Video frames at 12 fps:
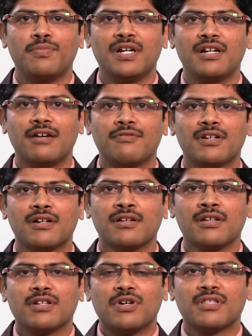build our
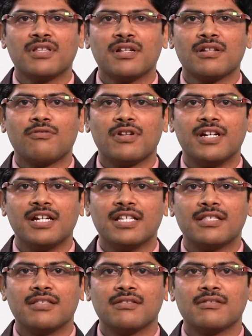personal qualities.